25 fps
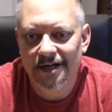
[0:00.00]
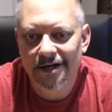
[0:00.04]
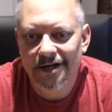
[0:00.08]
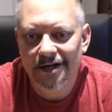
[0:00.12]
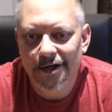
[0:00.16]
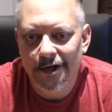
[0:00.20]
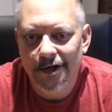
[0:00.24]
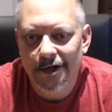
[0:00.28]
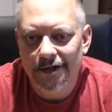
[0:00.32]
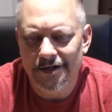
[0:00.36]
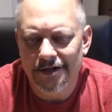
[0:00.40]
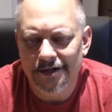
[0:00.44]

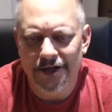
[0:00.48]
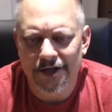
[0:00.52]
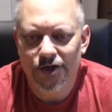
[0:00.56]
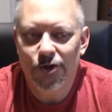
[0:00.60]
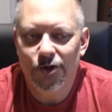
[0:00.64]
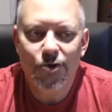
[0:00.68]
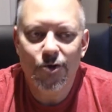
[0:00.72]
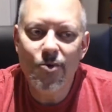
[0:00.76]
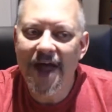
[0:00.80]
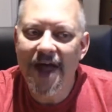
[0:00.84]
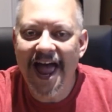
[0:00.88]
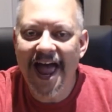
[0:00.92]
Like
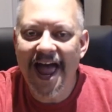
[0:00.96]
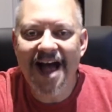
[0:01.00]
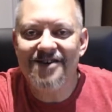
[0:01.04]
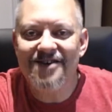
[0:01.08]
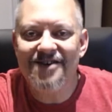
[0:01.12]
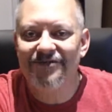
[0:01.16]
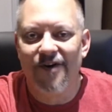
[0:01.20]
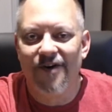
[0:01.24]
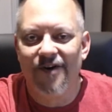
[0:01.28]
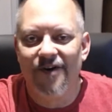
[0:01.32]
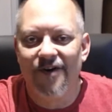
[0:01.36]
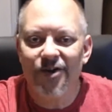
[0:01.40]
you
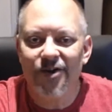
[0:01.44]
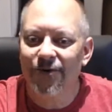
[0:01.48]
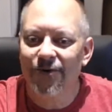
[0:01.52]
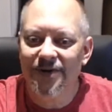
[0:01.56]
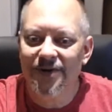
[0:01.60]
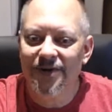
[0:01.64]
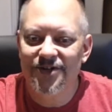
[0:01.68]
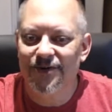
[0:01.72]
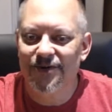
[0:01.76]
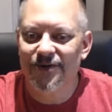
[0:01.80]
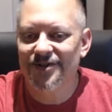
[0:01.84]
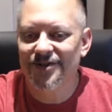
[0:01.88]
have all the
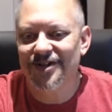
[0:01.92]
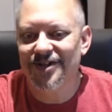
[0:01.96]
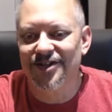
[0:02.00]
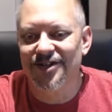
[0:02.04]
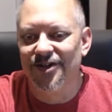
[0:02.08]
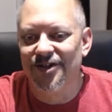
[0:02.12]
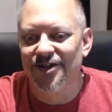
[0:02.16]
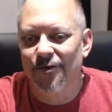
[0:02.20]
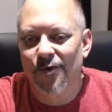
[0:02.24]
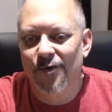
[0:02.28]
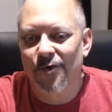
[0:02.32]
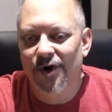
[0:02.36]
resources in
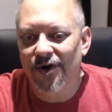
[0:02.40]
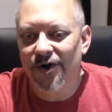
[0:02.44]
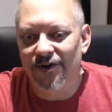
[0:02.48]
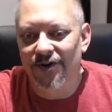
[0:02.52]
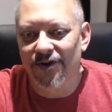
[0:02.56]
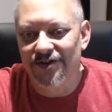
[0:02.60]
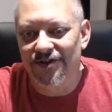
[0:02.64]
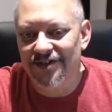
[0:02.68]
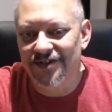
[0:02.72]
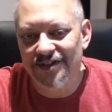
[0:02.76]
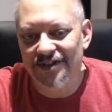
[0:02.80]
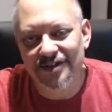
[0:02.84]
the world
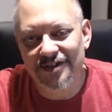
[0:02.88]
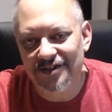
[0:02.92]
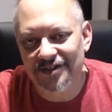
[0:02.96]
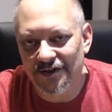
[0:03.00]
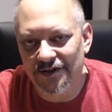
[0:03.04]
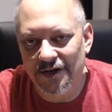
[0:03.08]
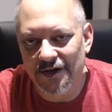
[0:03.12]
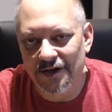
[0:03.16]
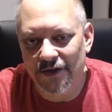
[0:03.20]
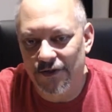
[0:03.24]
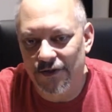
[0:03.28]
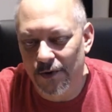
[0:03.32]

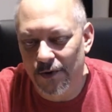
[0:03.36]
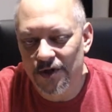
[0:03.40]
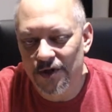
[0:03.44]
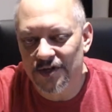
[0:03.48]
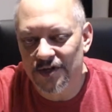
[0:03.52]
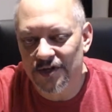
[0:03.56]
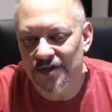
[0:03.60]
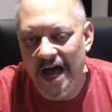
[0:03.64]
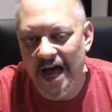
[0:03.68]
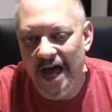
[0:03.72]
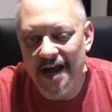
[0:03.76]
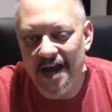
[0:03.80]
to throw
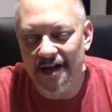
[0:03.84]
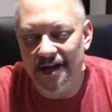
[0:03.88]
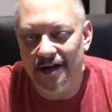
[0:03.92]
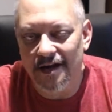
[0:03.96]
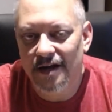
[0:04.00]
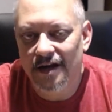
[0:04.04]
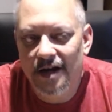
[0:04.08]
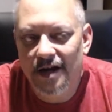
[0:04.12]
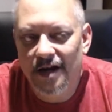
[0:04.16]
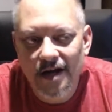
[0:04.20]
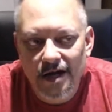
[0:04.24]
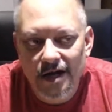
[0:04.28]
this at it,
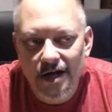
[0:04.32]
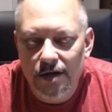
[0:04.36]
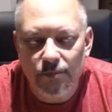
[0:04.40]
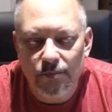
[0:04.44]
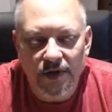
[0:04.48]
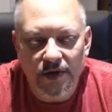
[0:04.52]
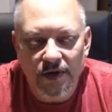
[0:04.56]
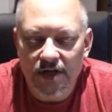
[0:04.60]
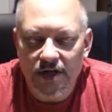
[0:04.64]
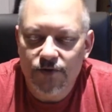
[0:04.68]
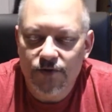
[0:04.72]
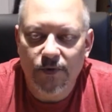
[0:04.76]

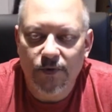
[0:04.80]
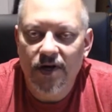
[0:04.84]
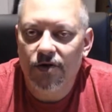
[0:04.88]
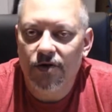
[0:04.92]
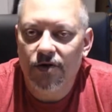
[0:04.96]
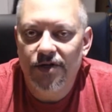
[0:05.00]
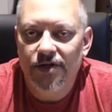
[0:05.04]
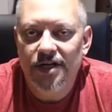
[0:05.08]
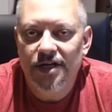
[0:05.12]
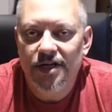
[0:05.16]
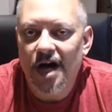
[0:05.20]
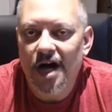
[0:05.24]
because we don't
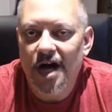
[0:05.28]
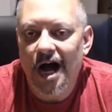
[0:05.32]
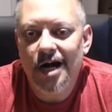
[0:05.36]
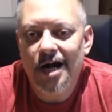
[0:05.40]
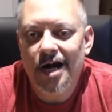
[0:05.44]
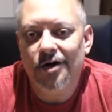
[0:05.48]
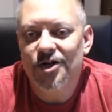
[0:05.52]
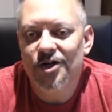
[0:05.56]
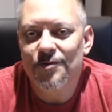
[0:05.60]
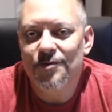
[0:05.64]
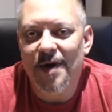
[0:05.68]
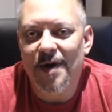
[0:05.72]
need to hire a
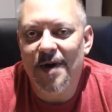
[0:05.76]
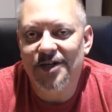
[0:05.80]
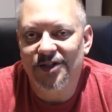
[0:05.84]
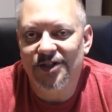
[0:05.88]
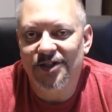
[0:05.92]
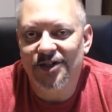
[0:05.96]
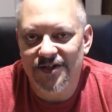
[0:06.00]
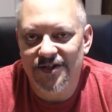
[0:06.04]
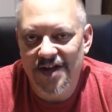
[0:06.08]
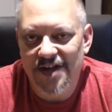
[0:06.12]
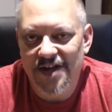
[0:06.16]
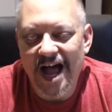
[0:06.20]

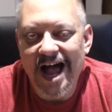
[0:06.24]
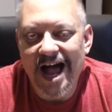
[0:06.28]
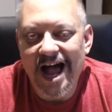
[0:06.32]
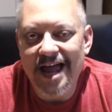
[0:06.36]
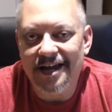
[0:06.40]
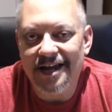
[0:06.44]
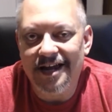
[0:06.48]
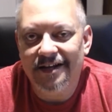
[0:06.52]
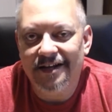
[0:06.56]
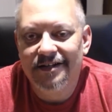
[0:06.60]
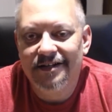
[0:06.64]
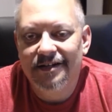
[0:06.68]
specialist guy
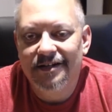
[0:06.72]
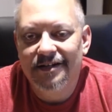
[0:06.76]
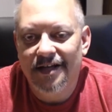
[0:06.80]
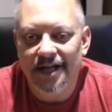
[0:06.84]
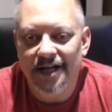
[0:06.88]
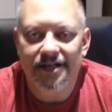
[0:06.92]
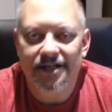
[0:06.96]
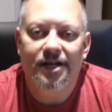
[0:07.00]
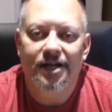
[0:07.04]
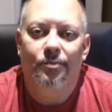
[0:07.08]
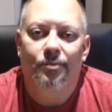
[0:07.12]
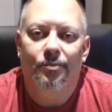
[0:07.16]

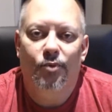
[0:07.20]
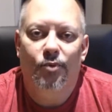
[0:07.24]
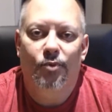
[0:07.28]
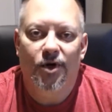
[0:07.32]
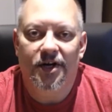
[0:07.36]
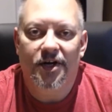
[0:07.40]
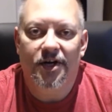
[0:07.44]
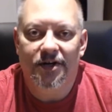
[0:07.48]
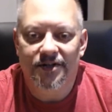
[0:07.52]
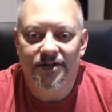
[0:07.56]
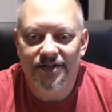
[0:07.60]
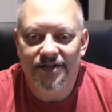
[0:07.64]
and get
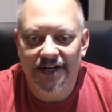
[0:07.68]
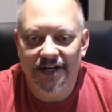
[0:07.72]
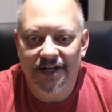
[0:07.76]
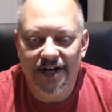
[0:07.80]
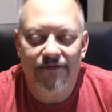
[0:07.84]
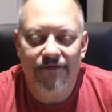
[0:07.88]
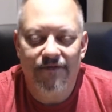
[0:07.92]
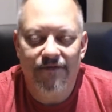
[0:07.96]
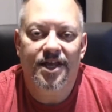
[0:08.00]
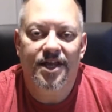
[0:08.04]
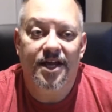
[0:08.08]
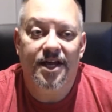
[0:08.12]
printers and get
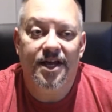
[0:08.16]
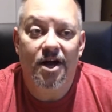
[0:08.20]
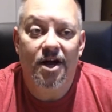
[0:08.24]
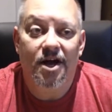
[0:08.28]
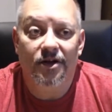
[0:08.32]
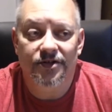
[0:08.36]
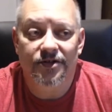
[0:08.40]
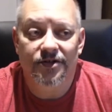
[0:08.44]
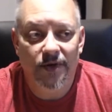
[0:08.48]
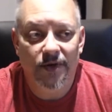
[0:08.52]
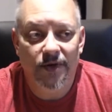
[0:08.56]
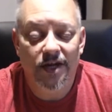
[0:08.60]
everything
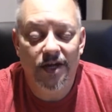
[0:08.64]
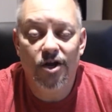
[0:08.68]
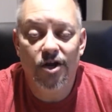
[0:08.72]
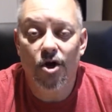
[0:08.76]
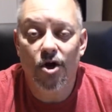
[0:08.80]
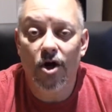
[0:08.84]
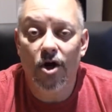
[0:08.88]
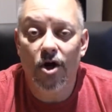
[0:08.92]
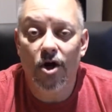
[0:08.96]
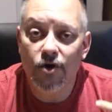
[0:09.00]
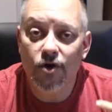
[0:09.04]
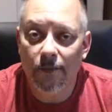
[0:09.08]
else. We can
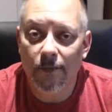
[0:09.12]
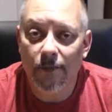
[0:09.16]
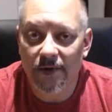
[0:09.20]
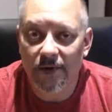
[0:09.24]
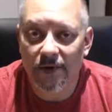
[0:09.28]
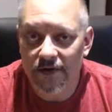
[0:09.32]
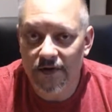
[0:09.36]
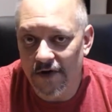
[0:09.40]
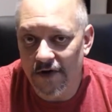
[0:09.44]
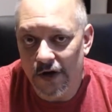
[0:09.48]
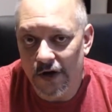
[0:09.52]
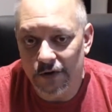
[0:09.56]
call you up on the
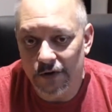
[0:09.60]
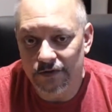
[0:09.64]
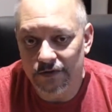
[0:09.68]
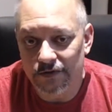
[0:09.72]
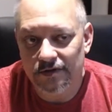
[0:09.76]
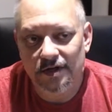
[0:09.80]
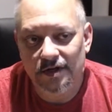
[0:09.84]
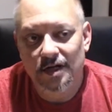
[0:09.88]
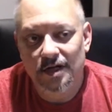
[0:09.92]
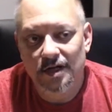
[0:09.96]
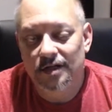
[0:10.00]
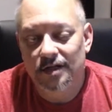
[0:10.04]
phone,
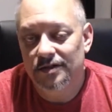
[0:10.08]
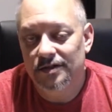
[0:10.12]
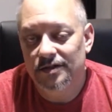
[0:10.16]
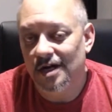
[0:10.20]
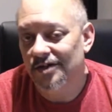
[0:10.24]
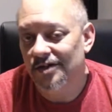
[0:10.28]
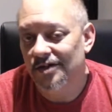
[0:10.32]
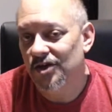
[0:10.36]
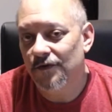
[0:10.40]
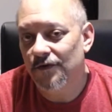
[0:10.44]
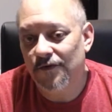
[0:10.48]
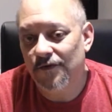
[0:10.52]
talk
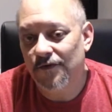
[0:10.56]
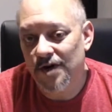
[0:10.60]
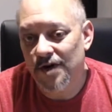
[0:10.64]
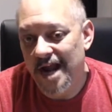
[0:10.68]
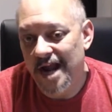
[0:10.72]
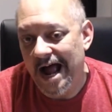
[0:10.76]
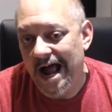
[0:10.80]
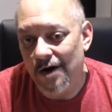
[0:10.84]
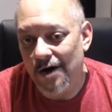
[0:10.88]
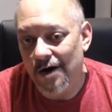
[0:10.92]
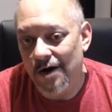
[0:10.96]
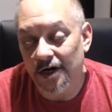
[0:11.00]
to you for an
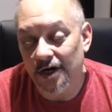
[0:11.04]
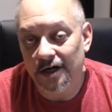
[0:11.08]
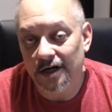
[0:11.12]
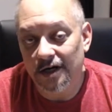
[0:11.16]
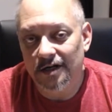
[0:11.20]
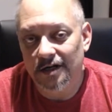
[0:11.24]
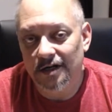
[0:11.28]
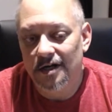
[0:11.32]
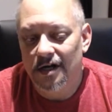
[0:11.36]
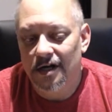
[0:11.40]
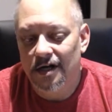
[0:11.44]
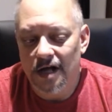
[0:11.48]
hour.
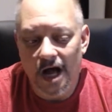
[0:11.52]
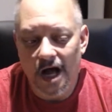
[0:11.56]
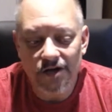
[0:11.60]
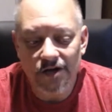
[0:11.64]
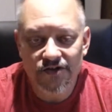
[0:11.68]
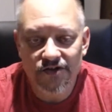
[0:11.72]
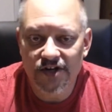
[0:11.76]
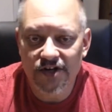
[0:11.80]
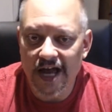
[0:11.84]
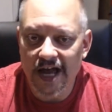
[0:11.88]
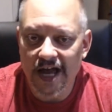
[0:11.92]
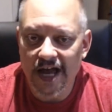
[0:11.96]
I'll
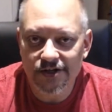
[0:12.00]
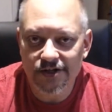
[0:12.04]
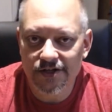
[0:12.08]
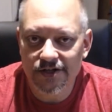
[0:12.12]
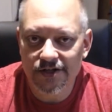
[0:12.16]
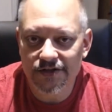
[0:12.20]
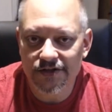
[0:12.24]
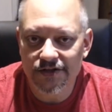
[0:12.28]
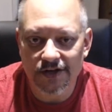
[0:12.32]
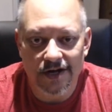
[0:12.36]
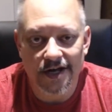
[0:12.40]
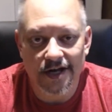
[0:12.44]
sketch a
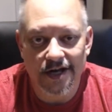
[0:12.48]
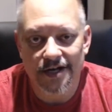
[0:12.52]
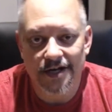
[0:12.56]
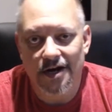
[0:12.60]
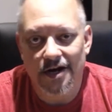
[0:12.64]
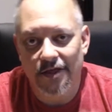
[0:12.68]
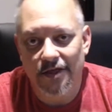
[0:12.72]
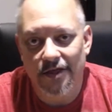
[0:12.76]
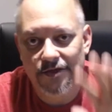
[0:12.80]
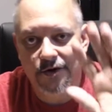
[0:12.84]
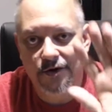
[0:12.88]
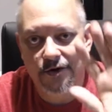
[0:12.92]
design. I'll
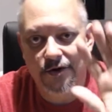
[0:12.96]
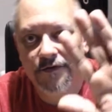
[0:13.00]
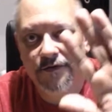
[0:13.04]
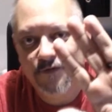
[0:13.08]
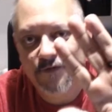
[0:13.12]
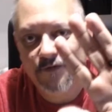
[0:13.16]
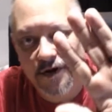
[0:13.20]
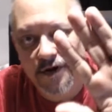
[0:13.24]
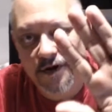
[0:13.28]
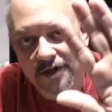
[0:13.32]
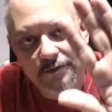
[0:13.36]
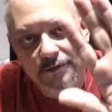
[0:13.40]
throw it in
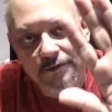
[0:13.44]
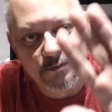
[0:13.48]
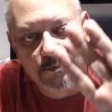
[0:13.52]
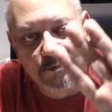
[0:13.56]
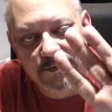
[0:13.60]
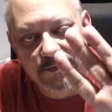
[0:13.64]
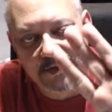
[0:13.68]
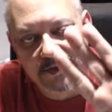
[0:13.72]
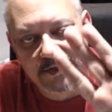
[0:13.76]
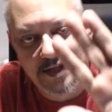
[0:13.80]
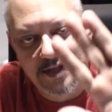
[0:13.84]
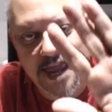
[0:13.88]
front of the
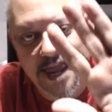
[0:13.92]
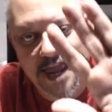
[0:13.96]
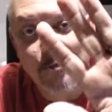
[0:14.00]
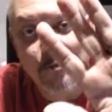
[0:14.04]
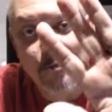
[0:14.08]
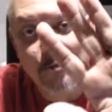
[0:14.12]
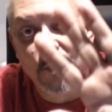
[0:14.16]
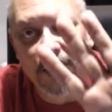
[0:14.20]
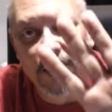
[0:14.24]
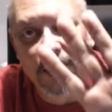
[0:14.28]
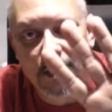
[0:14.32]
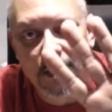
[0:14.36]
camera,
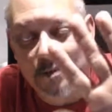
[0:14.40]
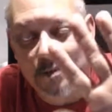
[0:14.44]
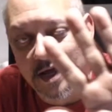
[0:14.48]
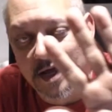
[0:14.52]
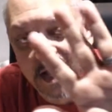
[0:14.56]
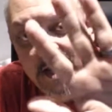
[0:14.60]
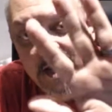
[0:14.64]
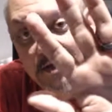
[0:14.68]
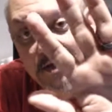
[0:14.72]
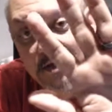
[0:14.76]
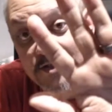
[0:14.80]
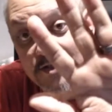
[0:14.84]
and I'm like, hey,
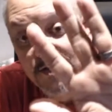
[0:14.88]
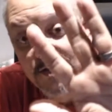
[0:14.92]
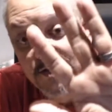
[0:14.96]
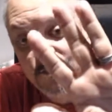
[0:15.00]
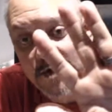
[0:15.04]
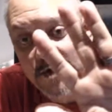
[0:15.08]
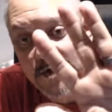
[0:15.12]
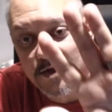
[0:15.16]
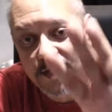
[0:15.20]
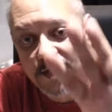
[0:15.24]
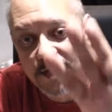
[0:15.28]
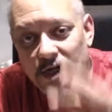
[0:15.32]
is this what you're
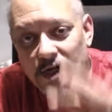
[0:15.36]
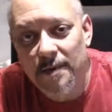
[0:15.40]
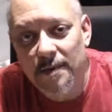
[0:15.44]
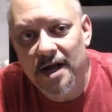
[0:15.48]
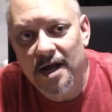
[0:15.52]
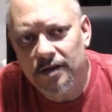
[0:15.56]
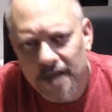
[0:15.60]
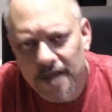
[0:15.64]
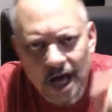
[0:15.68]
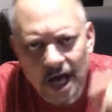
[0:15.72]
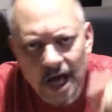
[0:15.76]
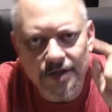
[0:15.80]
thinking about?
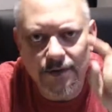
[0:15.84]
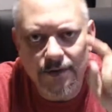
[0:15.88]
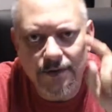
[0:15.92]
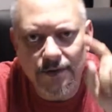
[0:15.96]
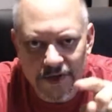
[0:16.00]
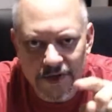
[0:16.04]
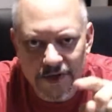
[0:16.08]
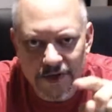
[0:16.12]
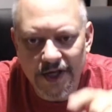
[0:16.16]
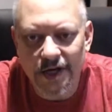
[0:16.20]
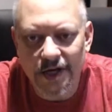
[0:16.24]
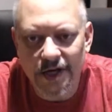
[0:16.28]
Yeah, that's what we're
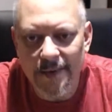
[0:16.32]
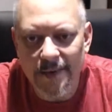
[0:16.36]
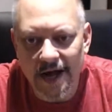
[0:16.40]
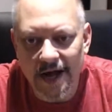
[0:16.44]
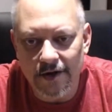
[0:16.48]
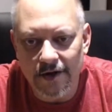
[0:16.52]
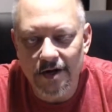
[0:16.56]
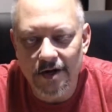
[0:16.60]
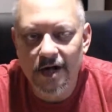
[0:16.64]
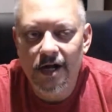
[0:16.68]
thinking about.